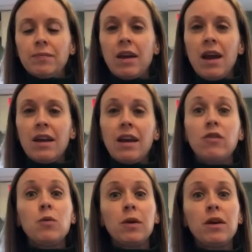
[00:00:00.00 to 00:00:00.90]
and
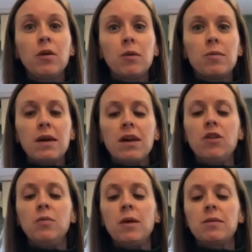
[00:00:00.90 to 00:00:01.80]
if you were here with me,
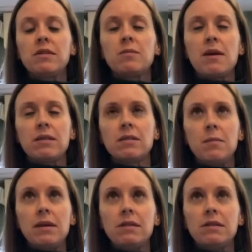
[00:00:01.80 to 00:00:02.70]
you'd be able to smell this
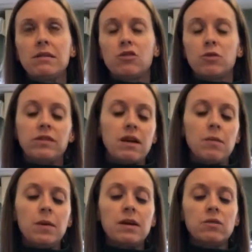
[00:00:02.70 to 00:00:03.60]
amazing citrus scent
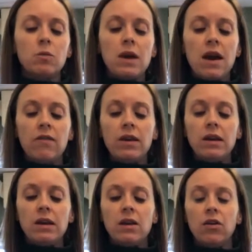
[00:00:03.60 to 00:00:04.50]
because we have in
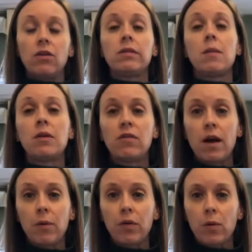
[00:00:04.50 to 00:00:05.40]
here lemon
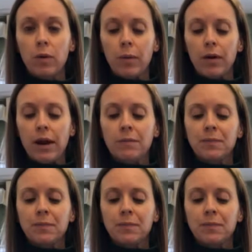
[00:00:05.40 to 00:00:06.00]
flower that we're burning.